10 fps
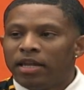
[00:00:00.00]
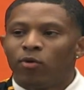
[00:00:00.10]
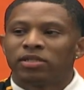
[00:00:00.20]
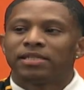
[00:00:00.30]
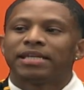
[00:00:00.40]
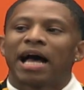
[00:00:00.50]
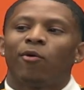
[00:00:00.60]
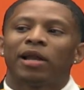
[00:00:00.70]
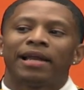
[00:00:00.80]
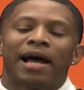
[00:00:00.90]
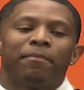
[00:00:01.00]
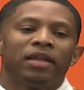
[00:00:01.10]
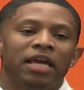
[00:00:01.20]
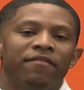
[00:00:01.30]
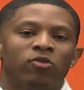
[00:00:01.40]
There was a time when I did not
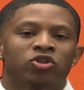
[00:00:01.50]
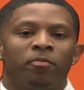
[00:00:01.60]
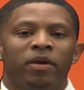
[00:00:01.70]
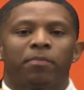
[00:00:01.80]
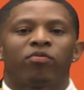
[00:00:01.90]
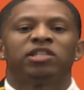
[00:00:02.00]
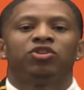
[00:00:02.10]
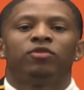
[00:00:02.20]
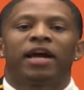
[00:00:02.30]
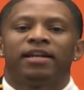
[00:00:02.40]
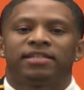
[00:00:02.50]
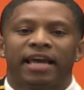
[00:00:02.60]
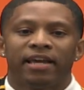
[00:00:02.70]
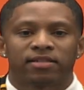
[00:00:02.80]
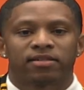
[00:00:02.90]
believe I was going to be the president of the United
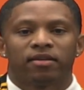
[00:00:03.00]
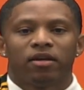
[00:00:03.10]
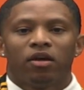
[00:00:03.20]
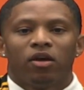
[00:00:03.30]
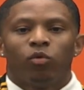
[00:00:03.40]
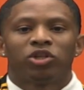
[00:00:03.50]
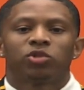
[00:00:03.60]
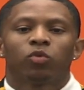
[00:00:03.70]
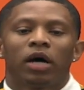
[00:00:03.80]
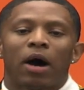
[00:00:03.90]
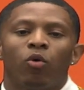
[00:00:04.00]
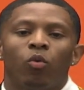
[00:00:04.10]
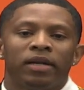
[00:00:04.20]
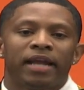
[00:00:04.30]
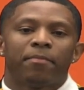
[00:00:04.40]
States, which is what I will
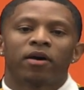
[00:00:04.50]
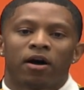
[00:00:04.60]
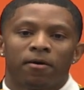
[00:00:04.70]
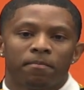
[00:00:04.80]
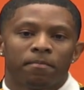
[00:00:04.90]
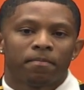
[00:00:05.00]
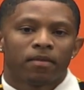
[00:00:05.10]
one day become,